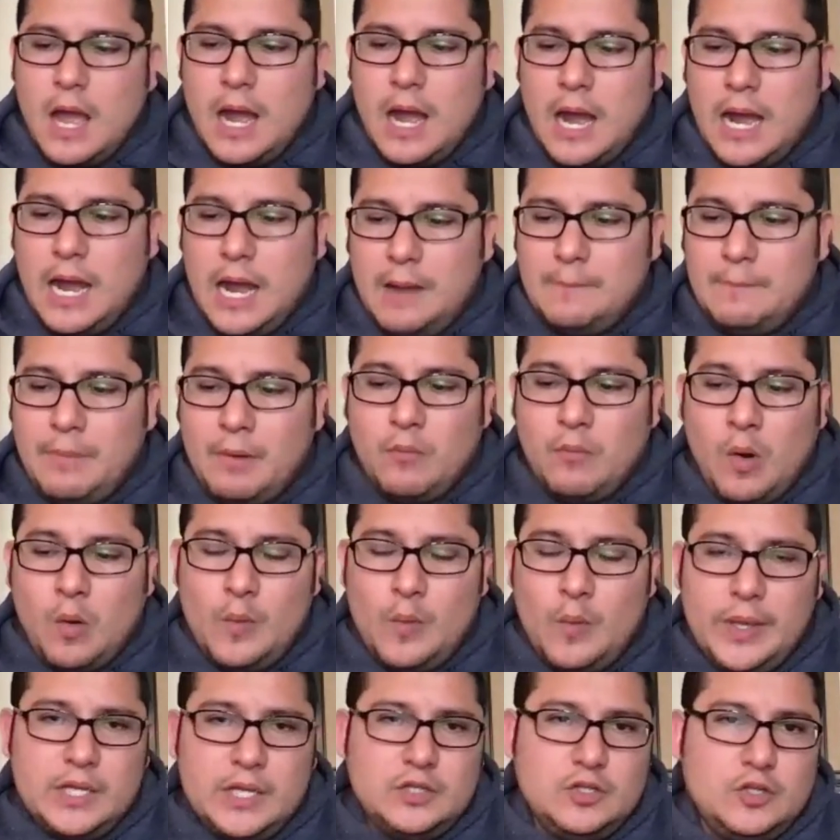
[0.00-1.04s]
But what
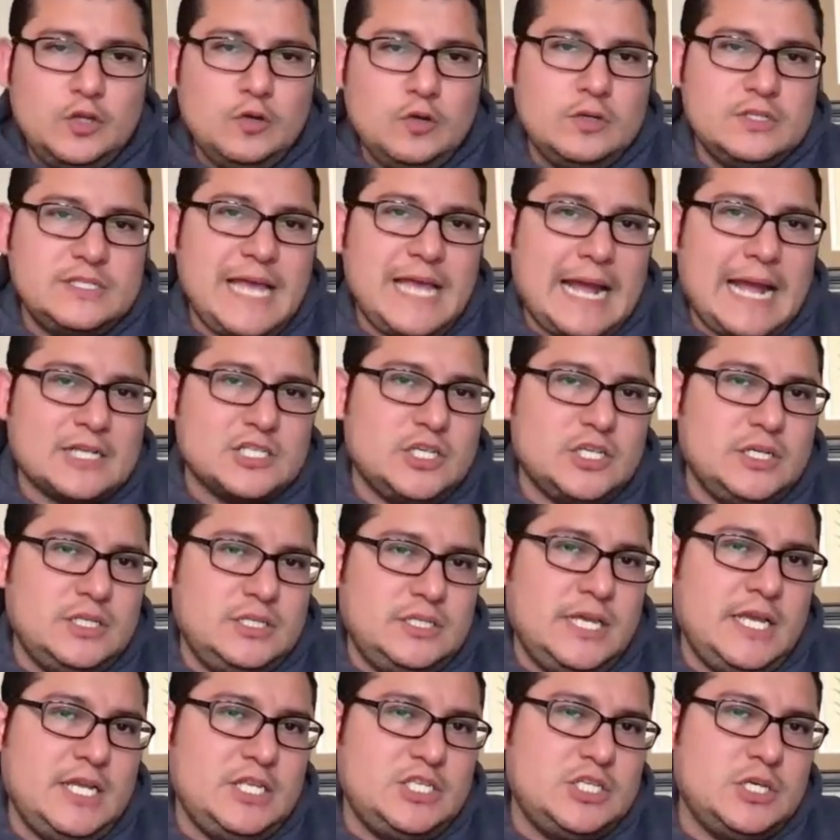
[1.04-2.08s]
we can do is actually
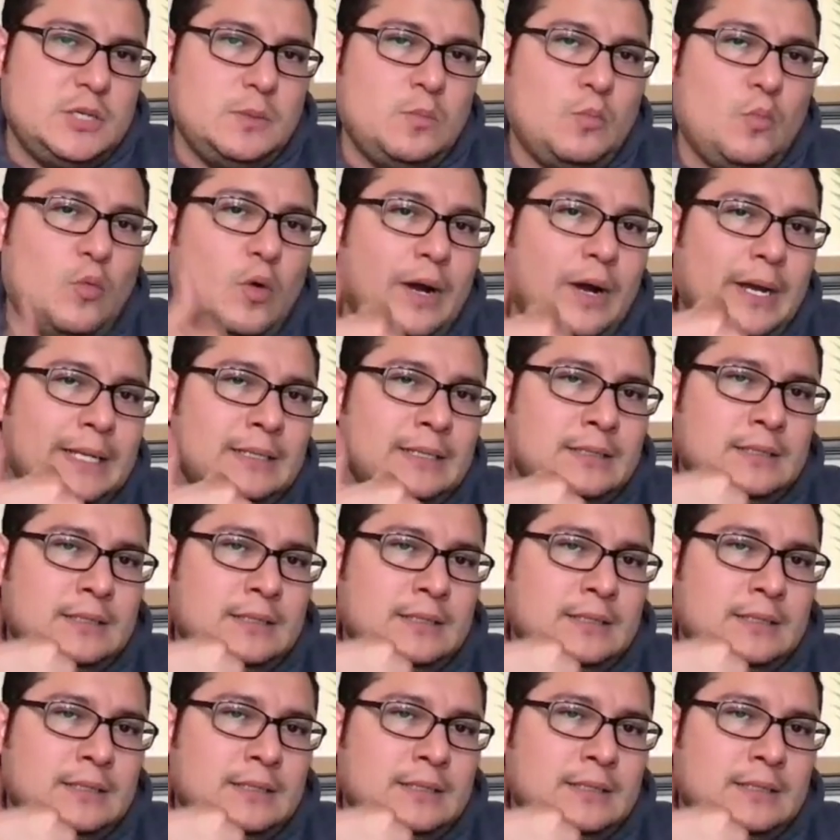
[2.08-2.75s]
teach them, one,